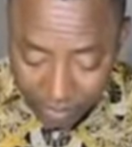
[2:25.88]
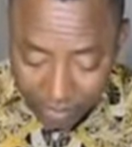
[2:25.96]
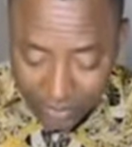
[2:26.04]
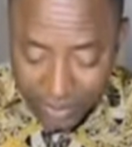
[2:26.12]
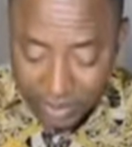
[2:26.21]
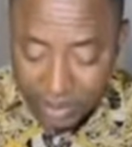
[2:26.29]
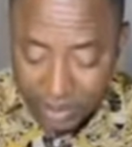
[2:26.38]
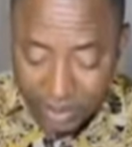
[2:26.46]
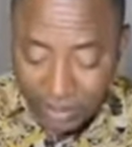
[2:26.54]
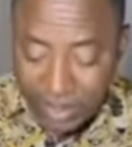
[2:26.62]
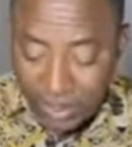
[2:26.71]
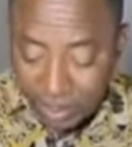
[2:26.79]
Somebody said this
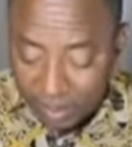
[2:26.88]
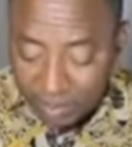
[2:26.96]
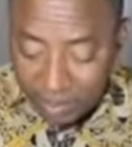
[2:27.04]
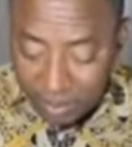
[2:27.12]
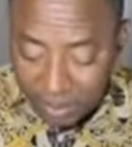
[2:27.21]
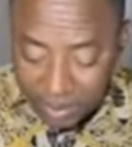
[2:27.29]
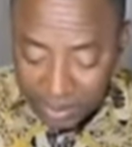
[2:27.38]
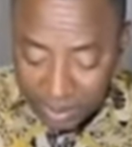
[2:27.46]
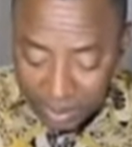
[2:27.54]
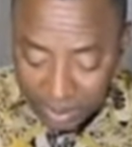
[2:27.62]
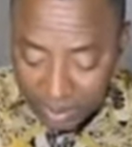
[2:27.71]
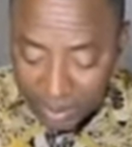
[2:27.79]
is my lovely
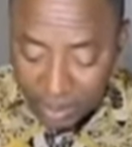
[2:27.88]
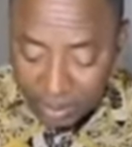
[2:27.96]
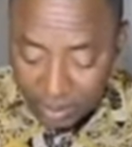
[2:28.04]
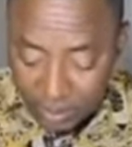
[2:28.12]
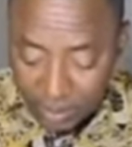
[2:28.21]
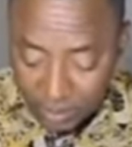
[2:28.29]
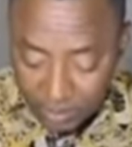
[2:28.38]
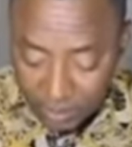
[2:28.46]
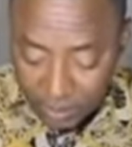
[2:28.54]
president. Thank you.